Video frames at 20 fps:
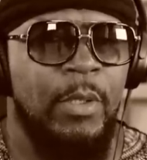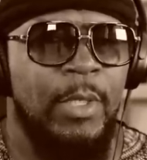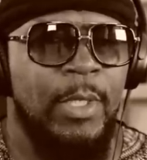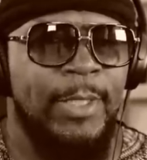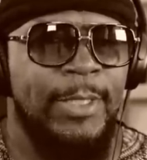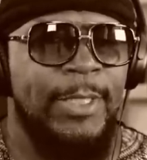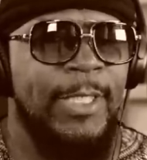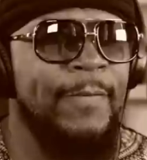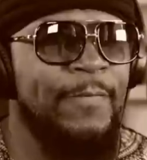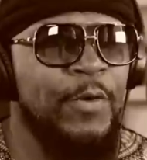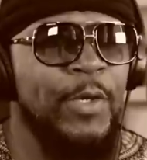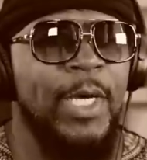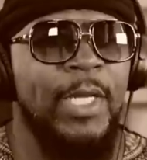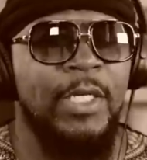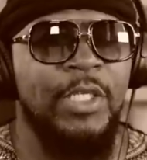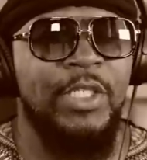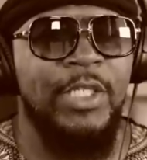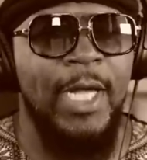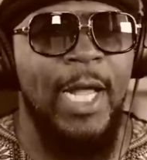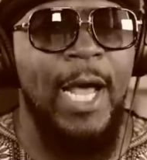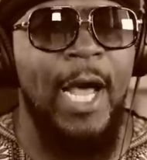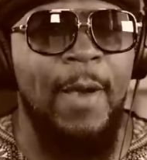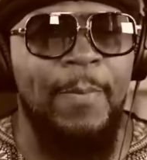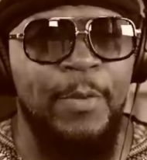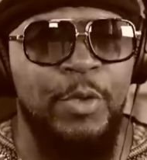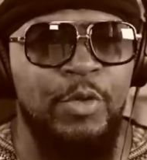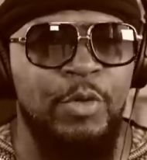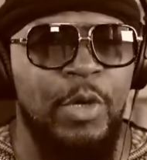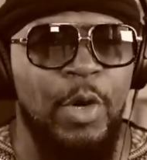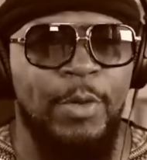See, if you got a job and
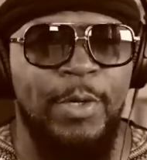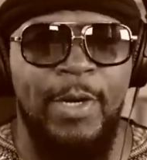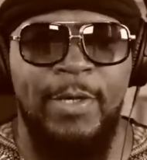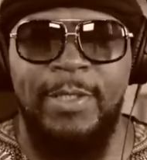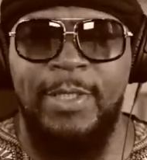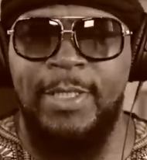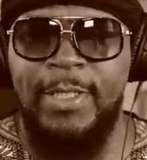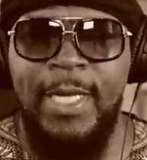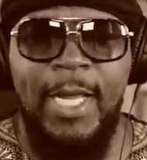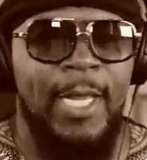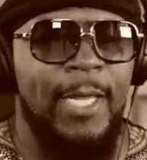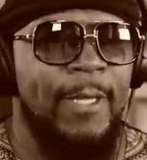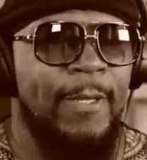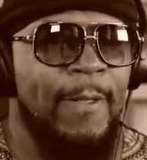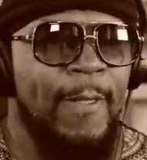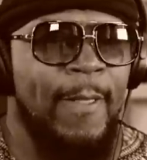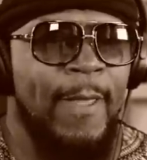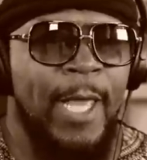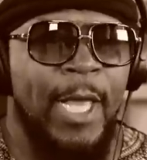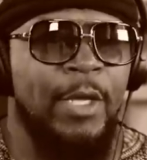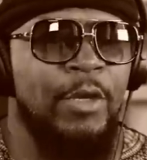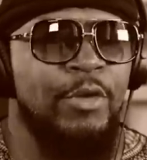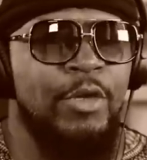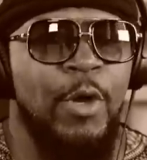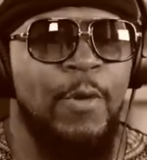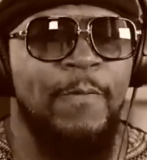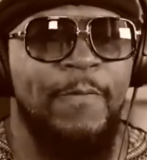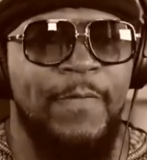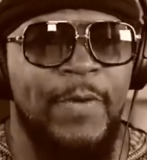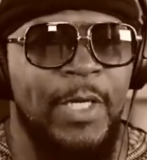you go there today and you
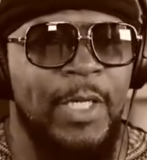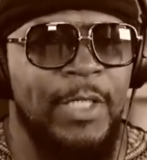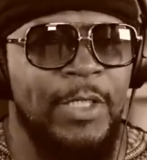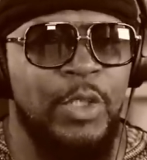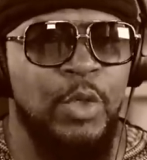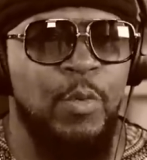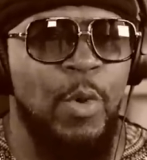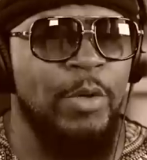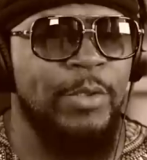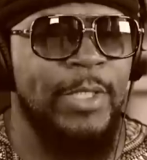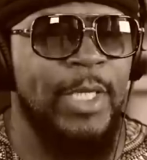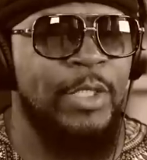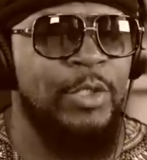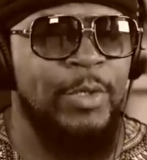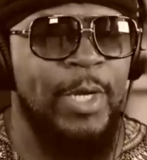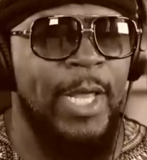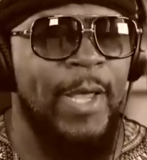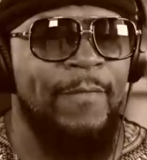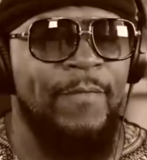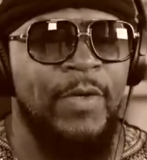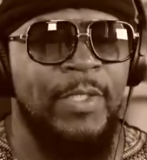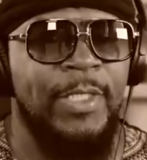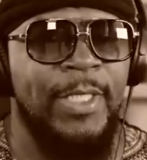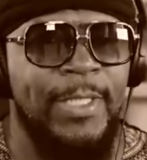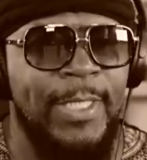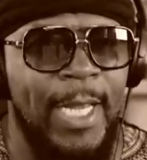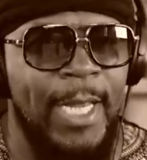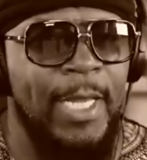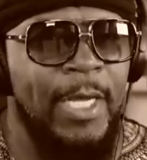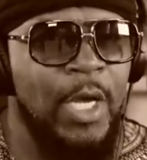don't finish the work that you have for
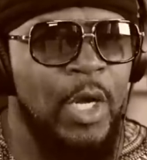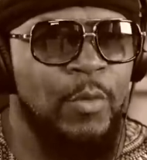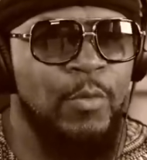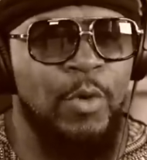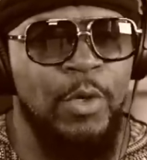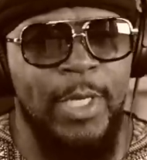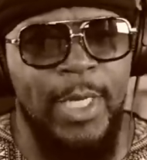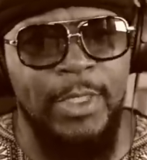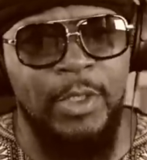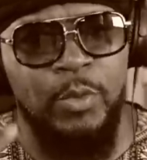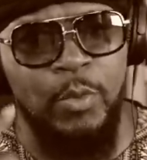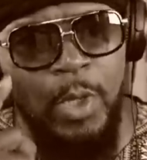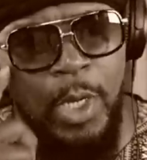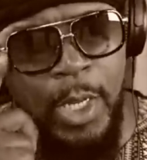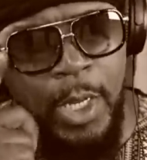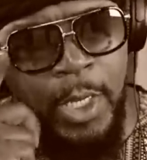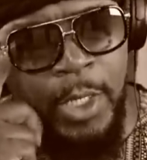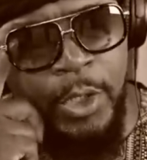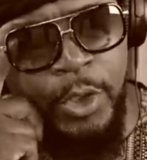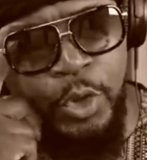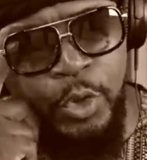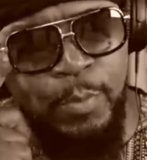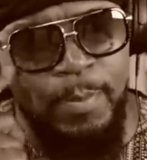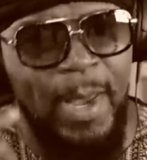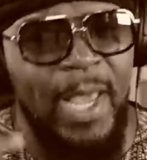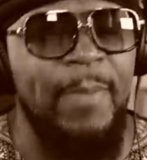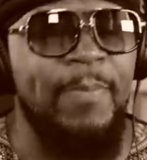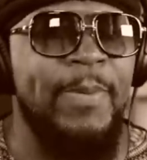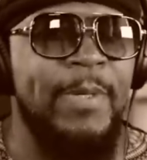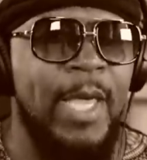today, well, guess what? You
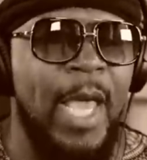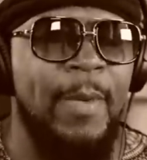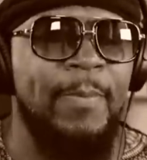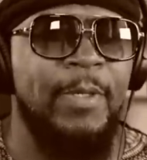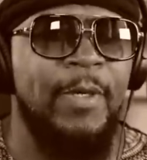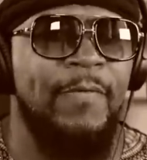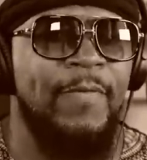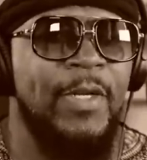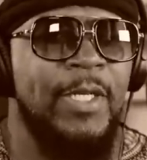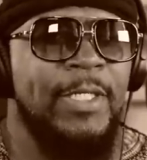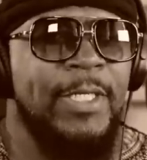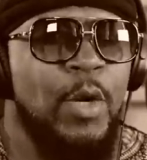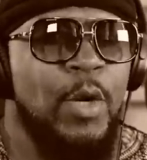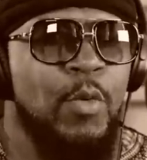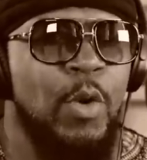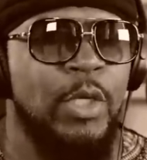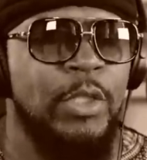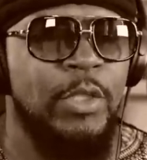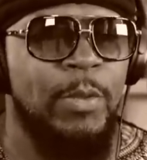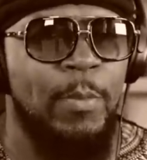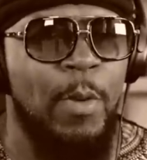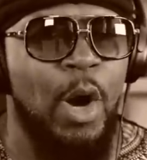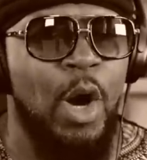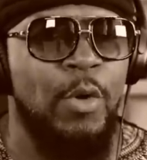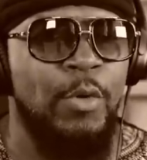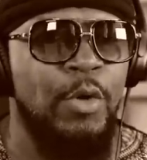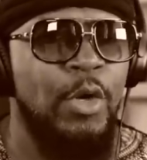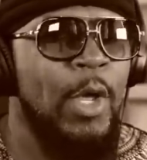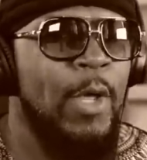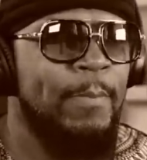may be able to finish that work
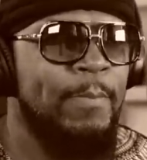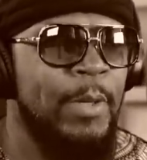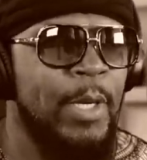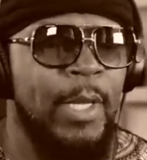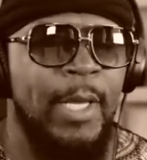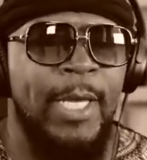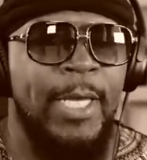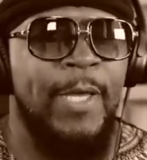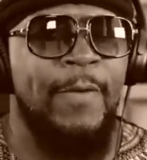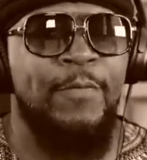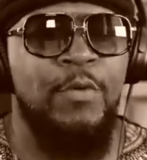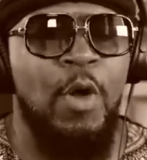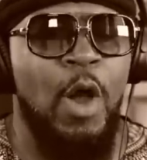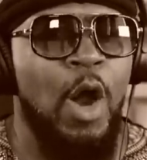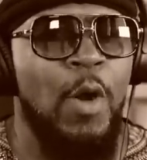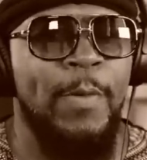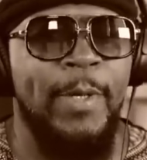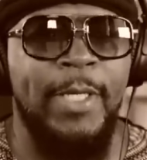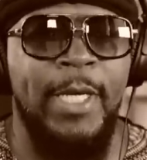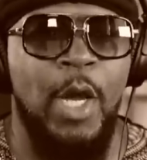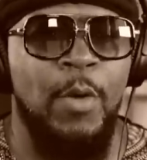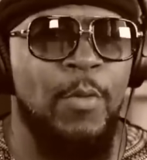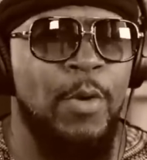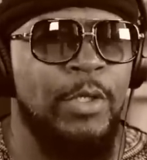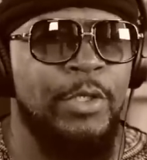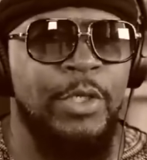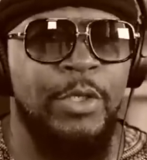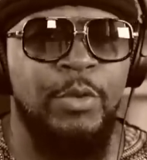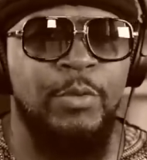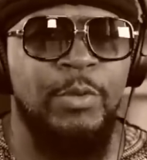tomorrow. But if you already got work to do